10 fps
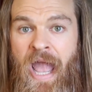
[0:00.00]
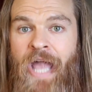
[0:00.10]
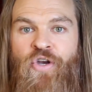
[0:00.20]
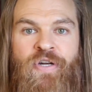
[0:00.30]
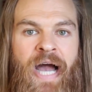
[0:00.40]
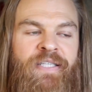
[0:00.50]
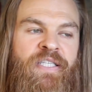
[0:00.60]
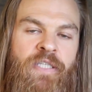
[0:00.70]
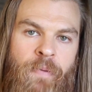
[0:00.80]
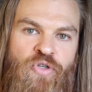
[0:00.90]
And you're not
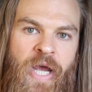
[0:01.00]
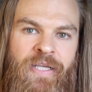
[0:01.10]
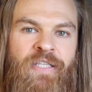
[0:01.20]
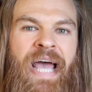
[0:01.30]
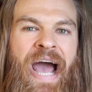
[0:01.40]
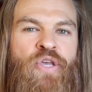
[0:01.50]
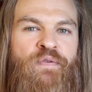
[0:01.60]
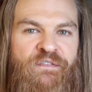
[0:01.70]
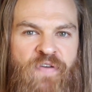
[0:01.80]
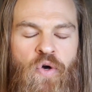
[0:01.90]
subject to how you
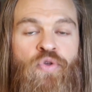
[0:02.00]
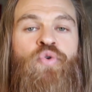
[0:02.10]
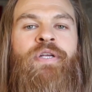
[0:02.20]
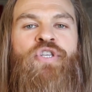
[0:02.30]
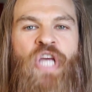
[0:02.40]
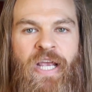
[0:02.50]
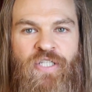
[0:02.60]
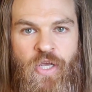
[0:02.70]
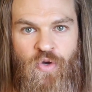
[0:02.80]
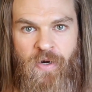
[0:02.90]
feel. You can change
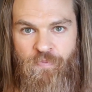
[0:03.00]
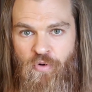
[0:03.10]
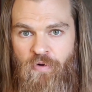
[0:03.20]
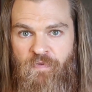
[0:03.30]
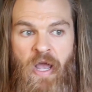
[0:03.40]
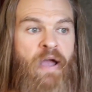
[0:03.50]
that. You can improve.